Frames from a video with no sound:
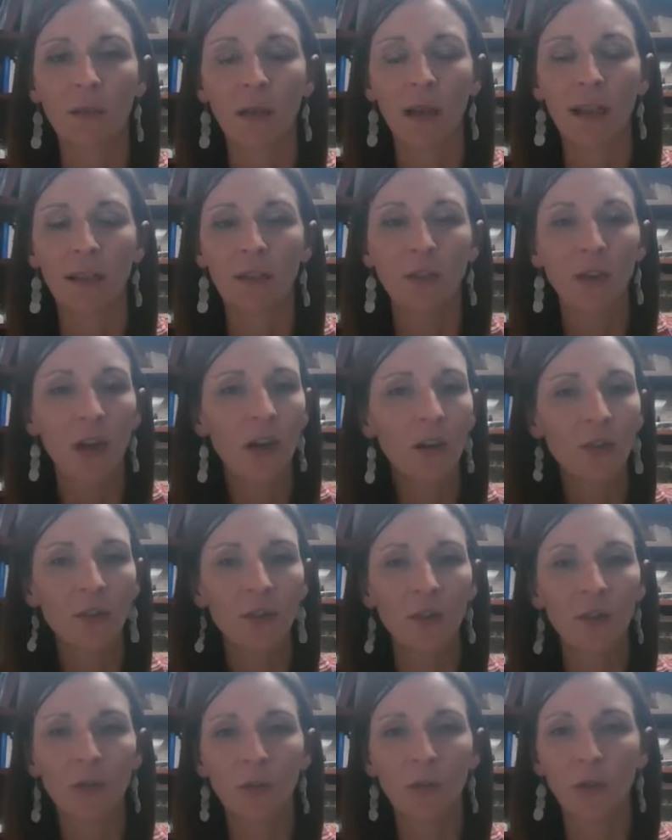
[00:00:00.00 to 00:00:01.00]
as
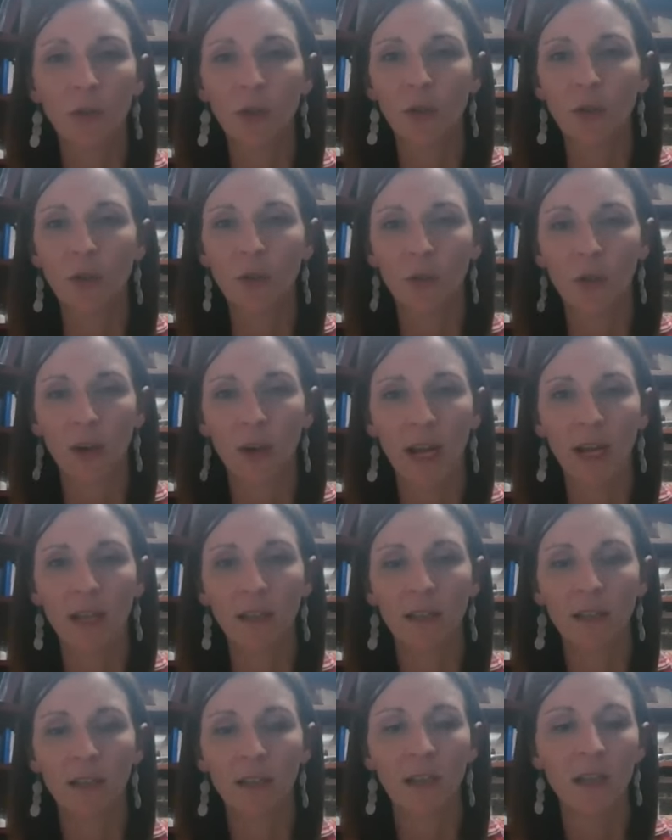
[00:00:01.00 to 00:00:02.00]
doctors, we're
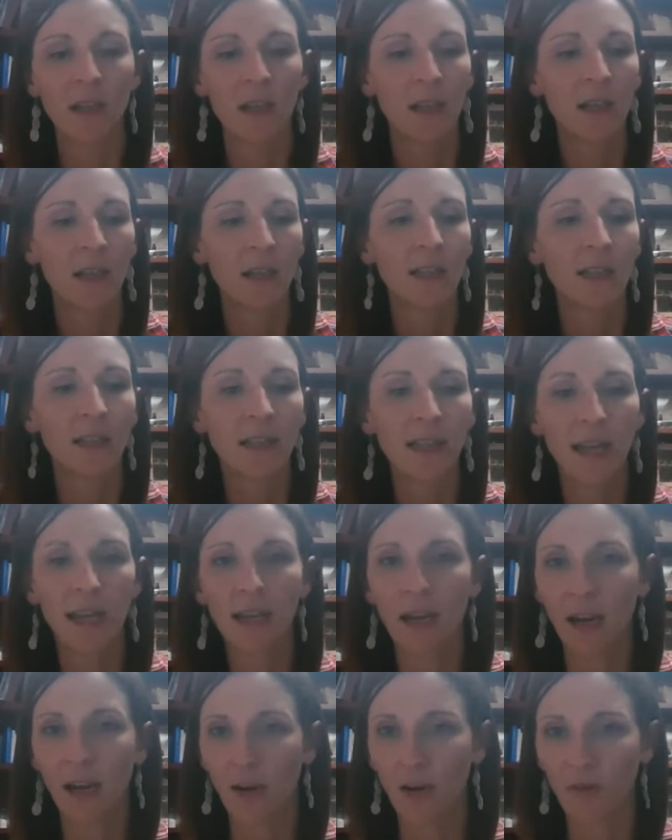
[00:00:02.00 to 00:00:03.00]
trained to
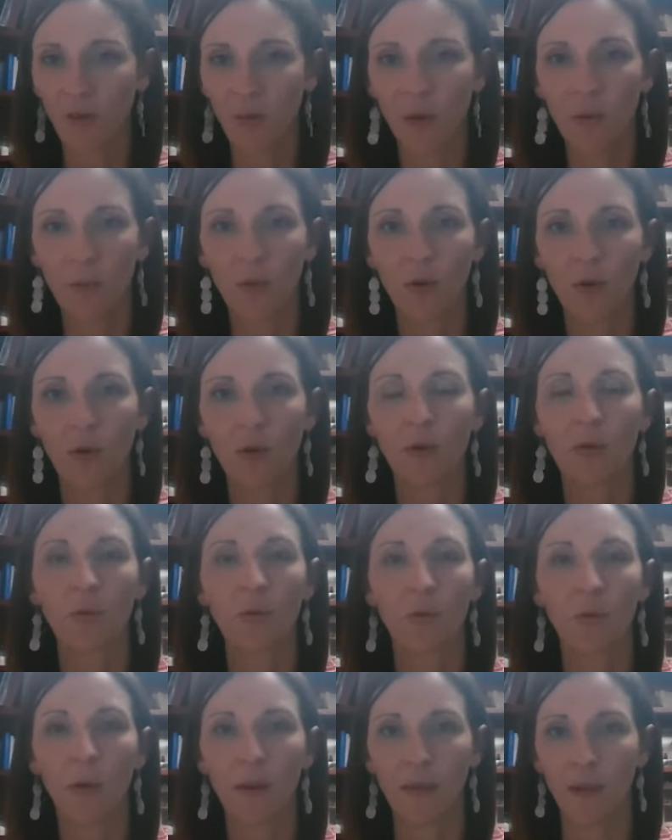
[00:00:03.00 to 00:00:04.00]
take care of people
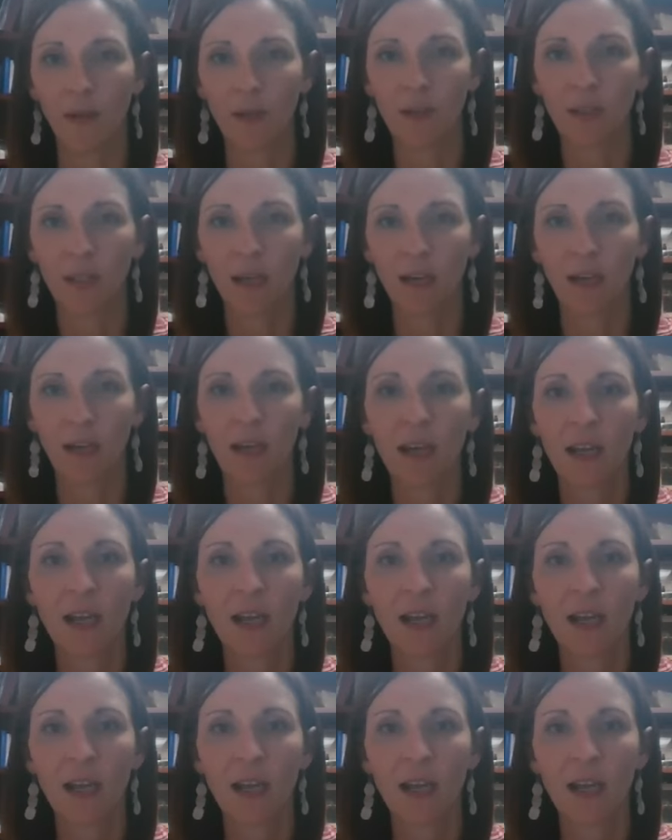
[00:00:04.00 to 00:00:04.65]
when they're sick.